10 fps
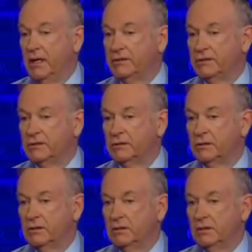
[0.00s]
Texas.
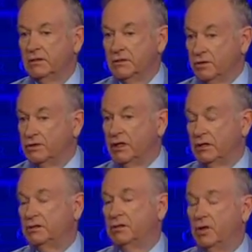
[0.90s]
Those
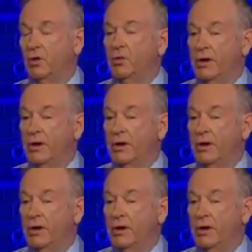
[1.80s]
kids, you know,